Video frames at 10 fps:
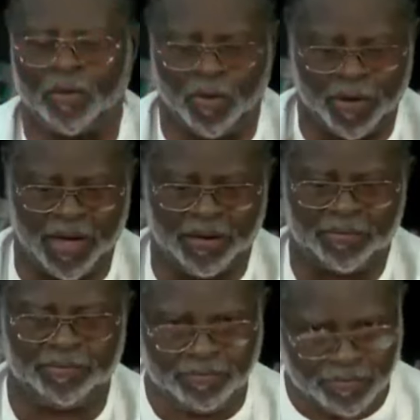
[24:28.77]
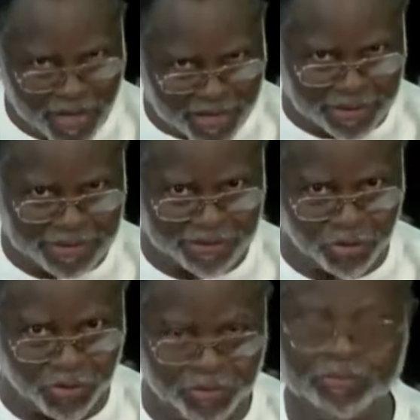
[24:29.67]
Okay, I get it
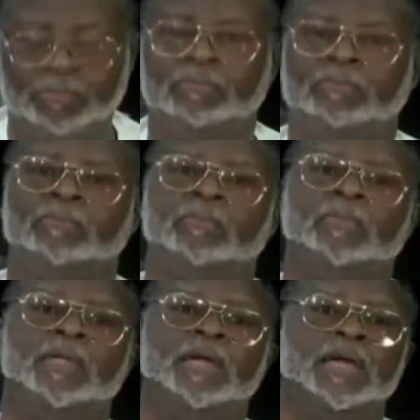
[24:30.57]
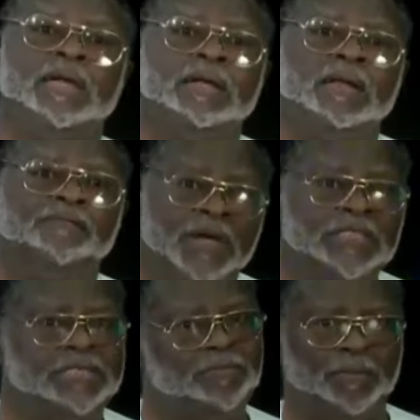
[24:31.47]
too. In the
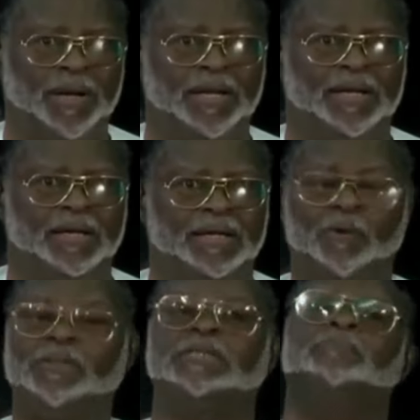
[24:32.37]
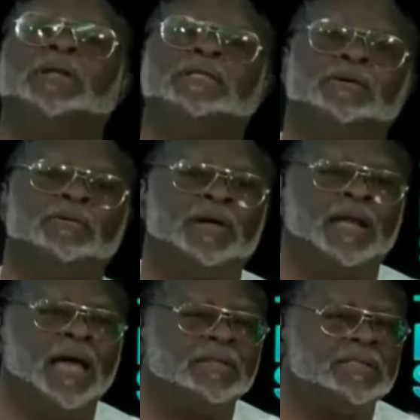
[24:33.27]
First Republic, there was a political
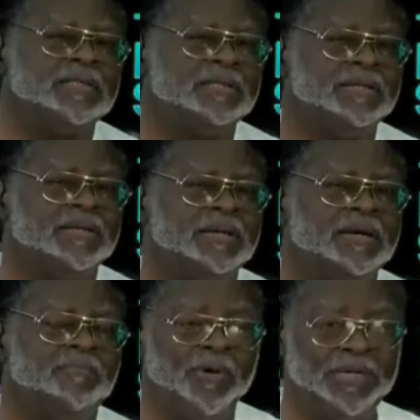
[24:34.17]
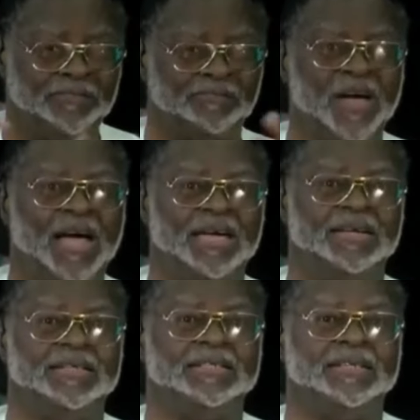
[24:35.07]
class, was
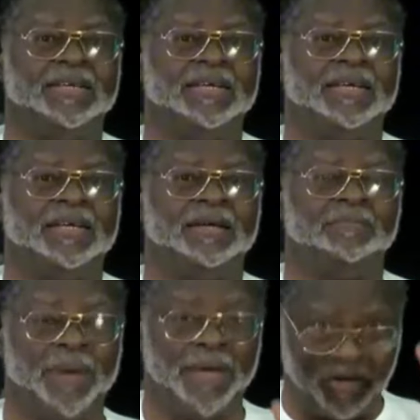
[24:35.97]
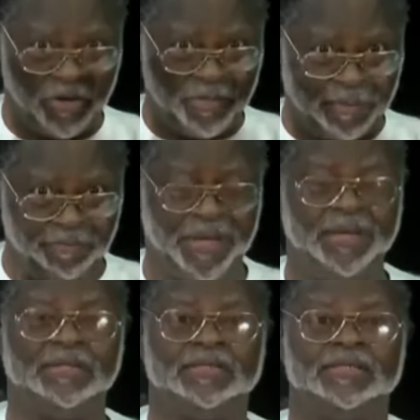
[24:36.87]
defined by human
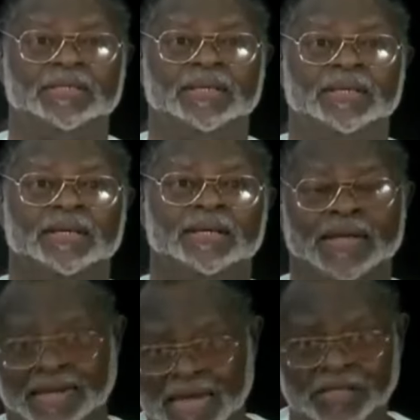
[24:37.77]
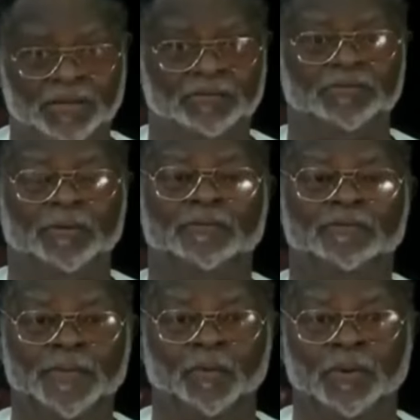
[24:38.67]
beings, the likes of
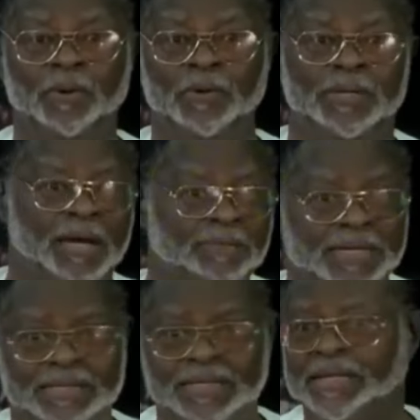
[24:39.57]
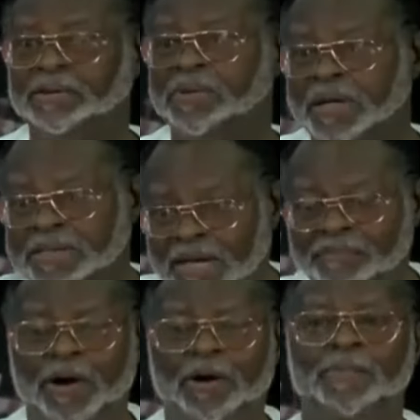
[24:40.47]
Obafemi Awolowo, Nnamdi Azikiwe,
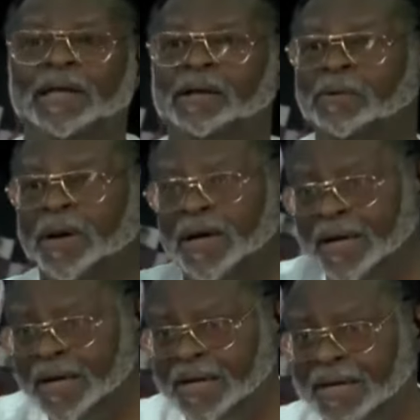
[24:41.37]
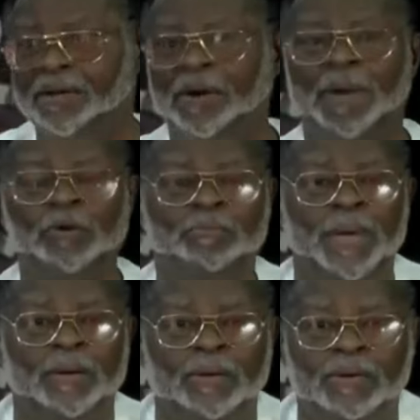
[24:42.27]
Tafawa Balewa, you know, Ahmadu
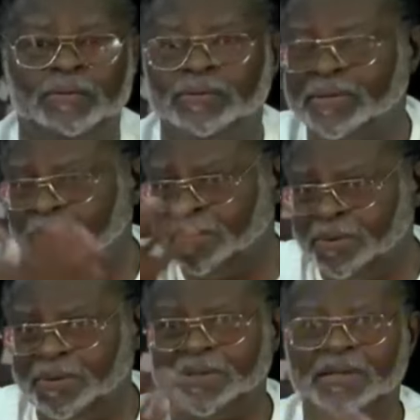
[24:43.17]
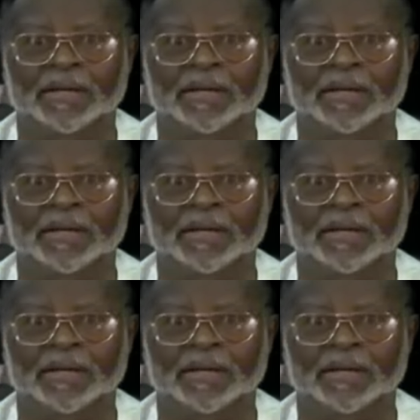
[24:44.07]
Bello, you know,